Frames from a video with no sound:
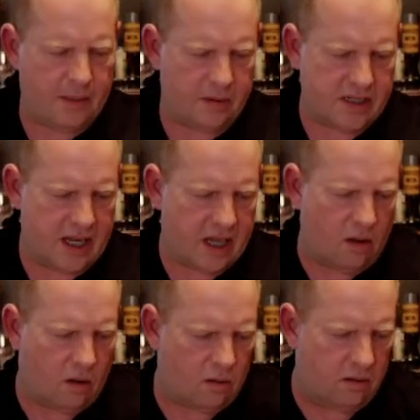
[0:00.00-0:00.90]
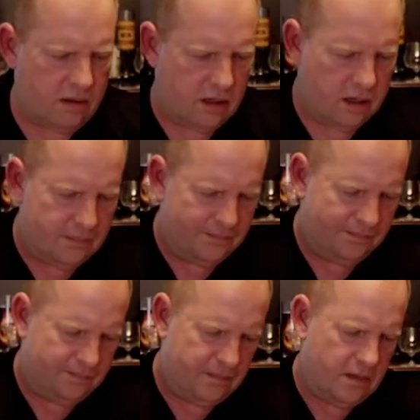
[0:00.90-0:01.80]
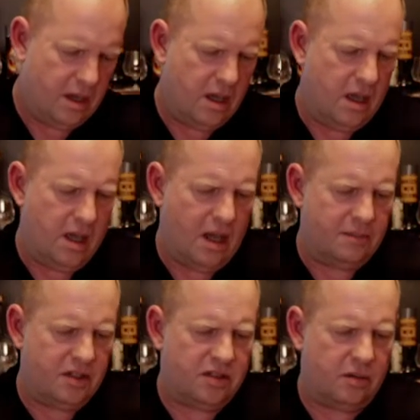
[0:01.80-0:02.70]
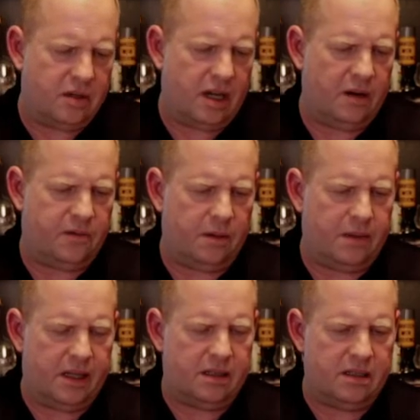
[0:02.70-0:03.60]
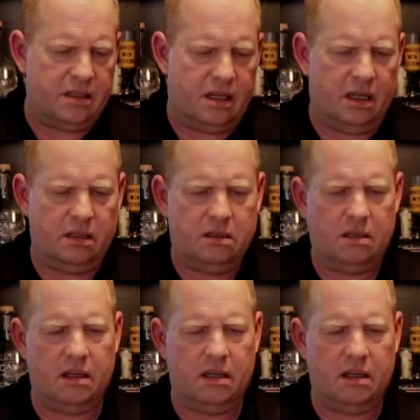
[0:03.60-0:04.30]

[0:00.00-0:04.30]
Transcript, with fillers: paper towel holder in there. I'm just so careful about these things.